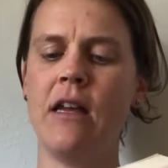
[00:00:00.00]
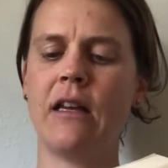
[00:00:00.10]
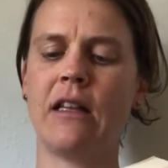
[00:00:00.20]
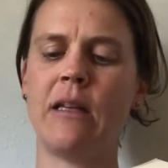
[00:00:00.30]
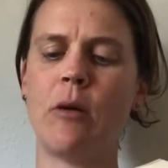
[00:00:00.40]

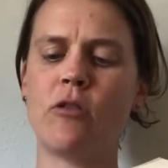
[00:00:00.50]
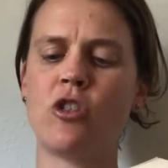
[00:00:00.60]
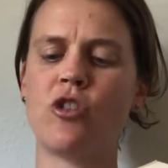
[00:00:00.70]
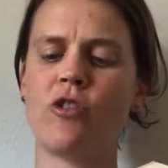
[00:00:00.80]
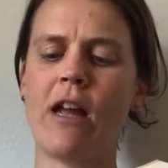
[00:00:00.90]
Clebo
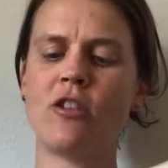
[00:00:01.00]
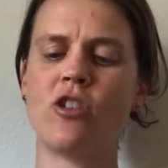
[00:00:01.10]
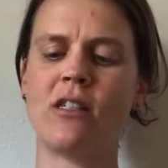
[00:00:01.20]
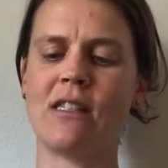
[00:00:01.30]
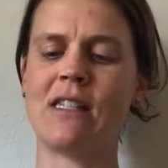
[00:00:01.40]
stretched
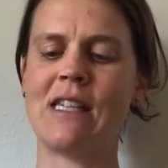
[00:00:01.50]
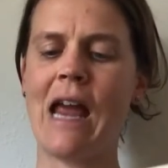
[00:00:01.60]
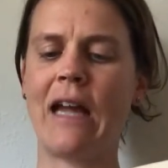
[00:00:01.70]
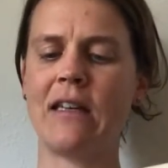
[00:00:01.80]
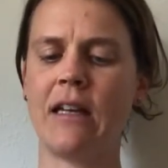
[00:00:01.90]
and
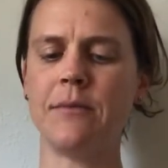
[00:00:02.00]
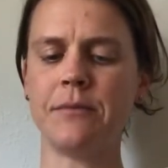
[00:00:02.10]
snagged it.